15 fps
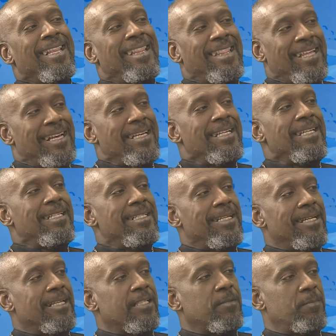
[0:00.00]
And then he
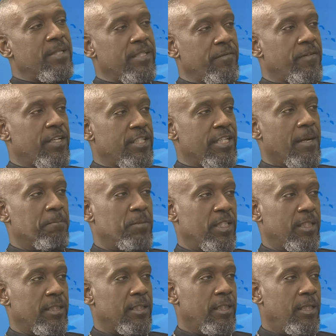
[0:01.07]
did a specific
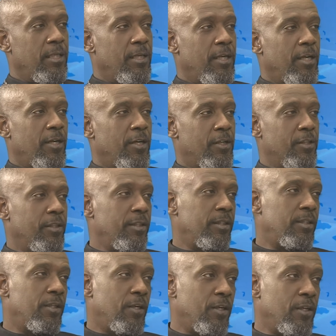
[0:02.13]
chapter
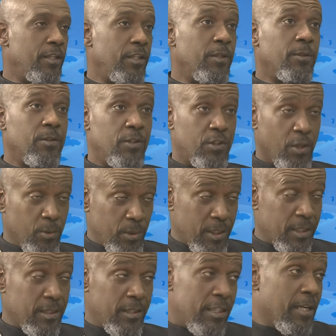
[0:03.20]
on the
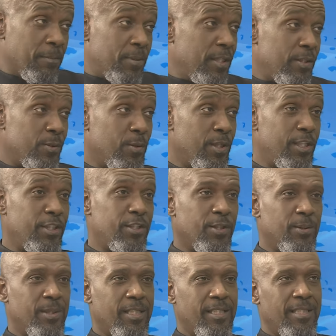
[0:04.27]
shouters. The chapter is called The
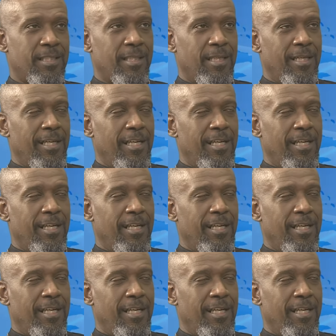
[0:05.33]
Shouters.